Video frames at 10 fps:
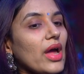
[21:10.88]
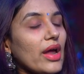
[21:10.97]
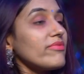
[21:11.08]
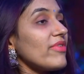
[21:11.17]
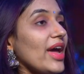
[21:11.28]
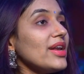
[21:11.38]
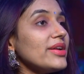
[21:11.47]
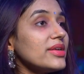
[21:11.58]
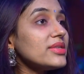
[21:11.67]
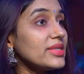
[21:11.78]
while
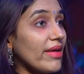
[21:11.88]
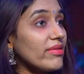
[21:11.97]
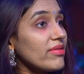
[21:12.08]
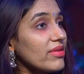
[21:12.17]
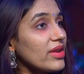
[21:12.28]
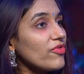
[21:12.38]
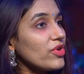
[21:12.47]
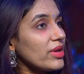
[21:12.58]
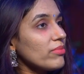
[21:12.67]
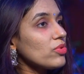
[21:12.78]
it is necessary
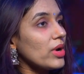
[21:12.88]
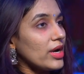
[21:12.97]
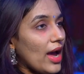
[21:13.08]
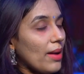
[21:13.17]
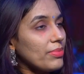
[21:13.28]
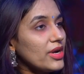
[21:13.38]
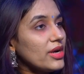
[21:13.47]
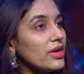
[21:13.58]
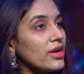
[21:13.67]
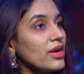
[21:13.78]
for them to adapt
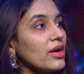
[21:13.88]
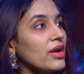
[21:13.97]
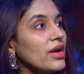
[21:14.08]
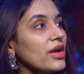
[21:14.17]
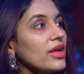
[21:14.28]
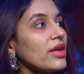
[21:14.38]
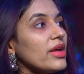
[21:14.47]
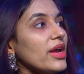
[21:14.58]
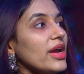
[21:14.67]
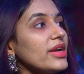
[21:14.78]
it,
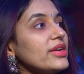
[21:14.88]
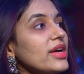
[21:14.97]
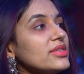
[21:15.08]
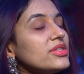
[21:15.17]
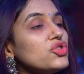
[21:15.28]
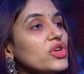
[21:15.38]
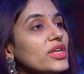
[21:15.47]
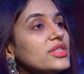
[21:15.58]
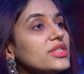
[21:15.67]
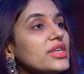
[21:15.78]
it doesn't
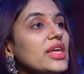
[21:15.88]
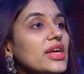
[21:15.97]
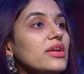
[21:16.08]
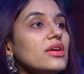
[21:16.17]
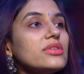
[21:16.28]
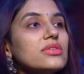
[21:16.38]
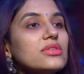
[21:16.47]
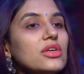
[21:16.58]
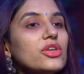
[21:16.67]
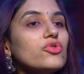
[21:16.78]
just need a
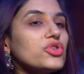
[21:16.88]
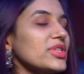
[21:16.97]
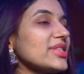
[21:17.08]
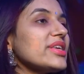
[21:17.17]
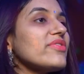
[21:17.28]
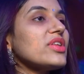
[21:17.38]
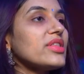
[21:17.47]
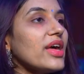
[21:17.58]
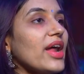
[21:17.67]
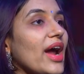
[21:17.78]
solution that's given in
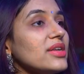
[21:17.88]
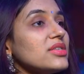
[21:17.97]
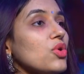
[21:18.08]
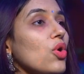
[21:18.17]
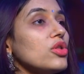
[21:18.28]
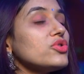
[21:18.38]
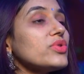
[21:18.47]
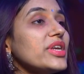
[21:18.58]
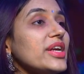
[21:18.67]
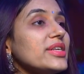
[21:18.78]
their hands, it also
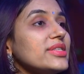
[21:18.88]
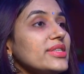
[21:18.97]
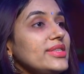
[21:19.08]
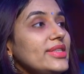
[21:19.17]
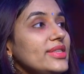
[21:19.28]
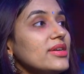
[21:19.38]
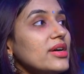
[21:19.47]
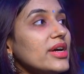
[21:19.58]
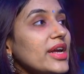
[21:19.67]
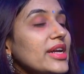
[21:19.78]
needs the
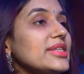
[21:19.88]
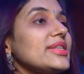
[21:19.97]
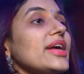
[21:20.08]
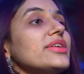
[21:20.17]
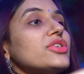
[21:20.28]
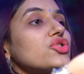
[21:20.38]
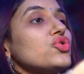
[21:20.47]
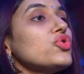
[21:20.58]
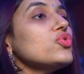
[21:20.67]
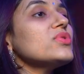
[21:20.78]
intent
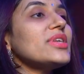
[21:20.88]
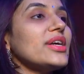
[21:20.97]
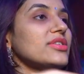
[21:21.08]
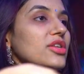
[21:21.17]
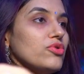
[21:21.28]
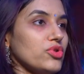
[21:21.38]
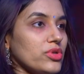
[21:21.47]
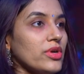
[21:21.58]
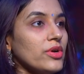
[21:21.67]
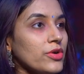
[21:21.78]
to use that solution.
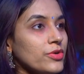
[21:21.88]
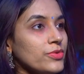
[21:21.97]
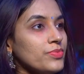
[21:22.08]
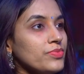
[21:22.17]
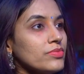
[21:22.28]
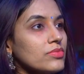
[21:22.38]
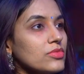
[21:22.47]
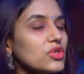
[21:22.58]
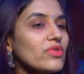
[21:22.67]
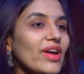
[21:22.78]

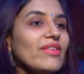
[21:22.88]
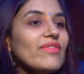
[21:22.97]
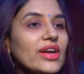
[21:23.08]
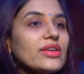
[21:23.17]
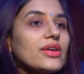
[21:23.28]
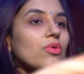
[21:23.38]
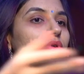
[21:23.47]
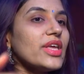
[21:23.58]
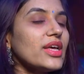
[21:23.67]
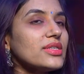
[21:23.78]
So while we went
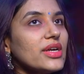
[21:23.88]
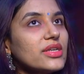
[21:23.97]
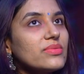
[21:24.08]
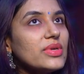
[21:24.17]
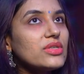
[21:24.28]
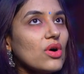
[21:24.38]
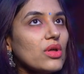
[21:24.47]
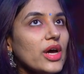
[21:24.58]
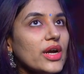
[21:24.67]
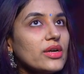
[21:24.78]
around the estates, we saw
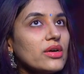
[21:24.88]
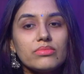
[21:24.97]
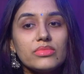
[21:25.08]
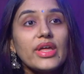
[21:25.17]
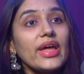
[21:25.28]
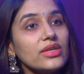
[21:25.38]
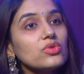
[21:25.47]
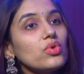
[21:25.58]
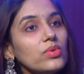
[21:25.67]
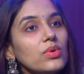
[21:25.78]
that there is
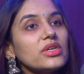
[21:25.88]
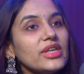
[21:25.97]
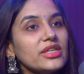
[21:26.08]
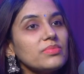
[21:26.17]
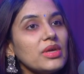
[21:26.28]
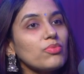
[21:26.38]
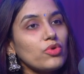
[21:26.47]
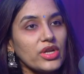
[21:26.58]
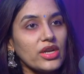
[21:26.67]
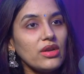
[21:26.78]
good work that is being
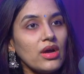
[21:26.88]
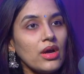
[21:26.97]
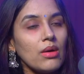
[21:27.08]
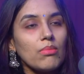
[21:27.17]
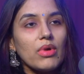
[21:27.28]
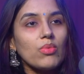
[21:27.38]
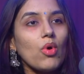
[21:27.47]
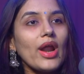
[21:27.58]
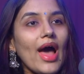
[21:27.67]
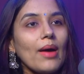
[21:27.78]
put in. But
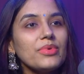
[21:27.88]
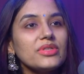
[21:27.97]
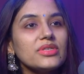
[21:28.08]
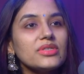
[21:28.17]
what happens is